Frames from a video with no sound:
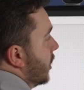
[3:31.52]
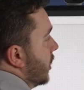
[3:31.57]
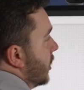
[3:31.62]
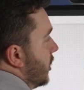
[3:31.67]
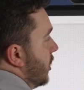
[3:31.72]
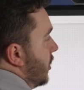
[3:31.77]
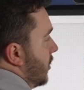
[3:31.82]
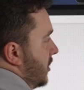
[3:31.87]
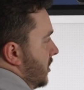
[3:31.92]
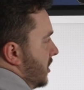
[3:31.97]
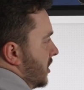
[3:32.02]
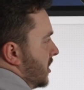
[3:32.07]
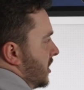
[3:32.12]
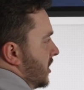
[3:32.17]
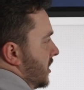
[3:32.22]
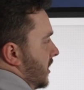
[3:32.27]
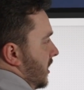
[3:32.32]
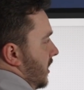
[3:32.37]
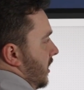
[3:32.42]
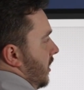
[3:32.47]
you can
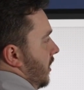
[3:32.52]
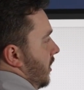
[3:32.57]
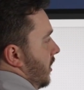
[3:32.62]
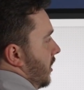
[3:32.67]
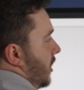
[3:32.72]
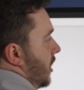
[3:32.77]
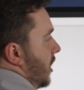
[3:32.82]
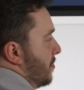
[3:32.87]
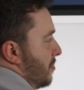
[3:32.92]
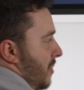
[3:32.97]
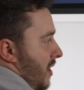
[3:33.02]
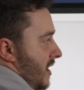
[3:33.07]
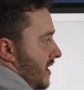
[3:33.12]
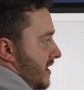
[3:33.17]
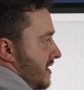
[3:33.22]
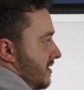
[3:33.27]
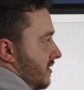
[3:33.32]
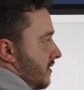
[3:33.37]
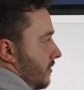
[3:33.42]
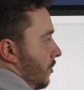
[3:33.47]
just
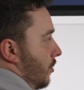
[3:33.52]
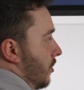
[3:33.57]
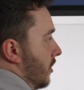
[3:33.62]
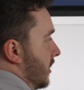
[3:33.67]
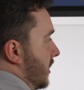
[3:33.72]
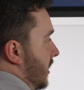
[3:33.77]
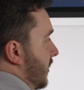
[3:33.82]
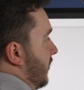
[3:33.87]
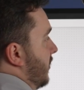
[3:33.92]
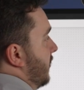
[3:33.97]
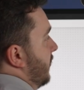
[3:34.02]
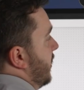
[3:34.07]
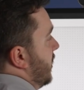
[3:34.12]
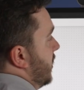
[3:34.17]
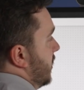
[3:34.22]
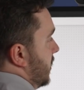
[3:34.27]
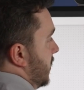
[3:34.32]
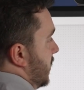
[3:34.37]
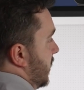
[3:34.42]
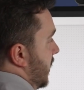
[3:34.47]
combine all the different
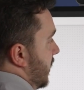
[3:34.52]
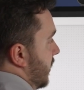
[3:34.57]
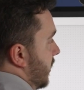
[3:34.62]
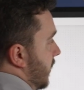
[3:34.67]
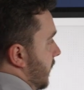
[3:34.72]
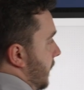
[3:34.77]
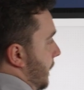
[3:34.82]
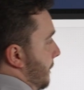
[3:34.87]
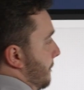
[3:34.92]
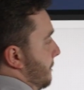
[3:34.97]
features together.